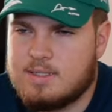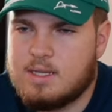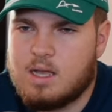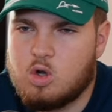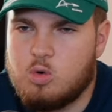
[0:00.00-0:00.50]

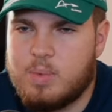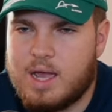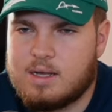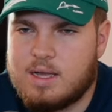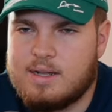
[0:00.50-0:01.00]
again go
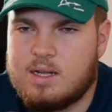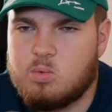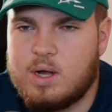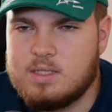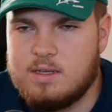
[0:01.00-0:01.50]
back and then
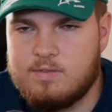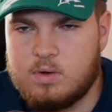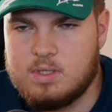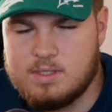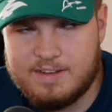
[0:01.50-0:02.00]
right here
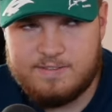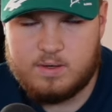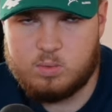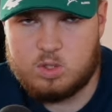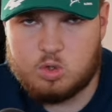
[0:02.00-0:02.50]
for the div,
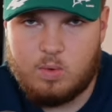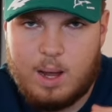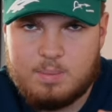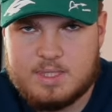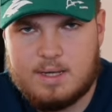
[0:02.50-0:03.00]
which
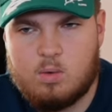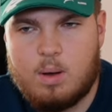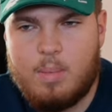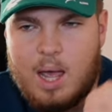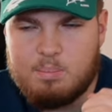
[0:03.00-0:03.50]
wraps our
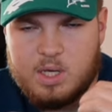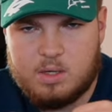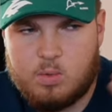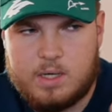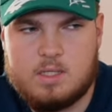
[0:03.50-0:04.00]

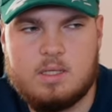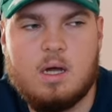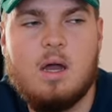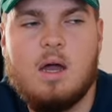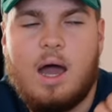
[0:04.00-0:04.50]
mapping right
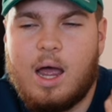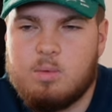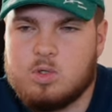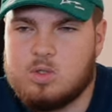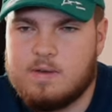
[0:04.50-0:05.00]
here, I
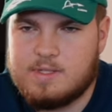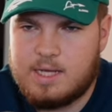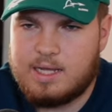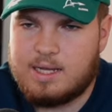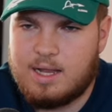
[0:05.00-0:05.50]
want to give it
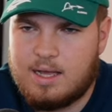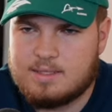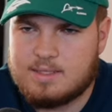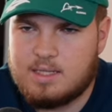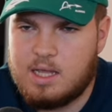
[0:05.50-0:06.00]
a
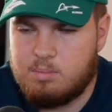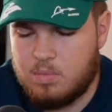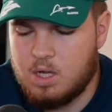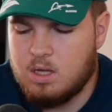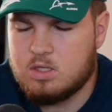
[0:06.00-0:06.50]
class
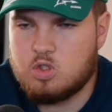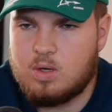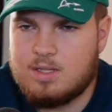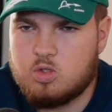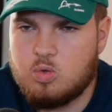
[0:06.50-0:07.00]
name. So
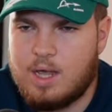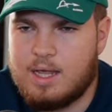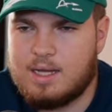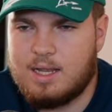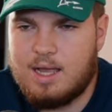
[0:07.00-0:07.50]
let's do
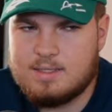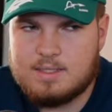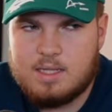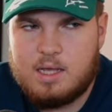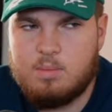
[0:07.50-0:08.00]
a
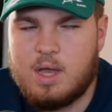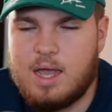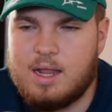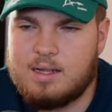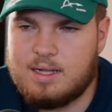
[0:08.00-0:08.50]
class name
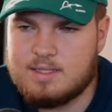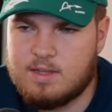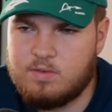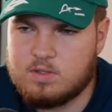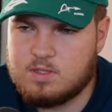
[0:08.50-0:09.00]
and let's
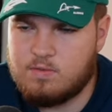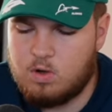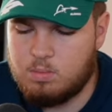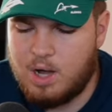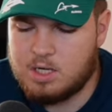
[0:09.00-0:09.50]
say first of
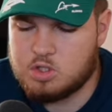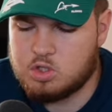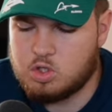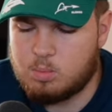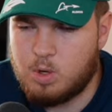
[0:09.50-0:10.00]
all
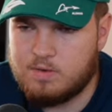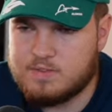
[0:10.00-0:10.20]
margin top of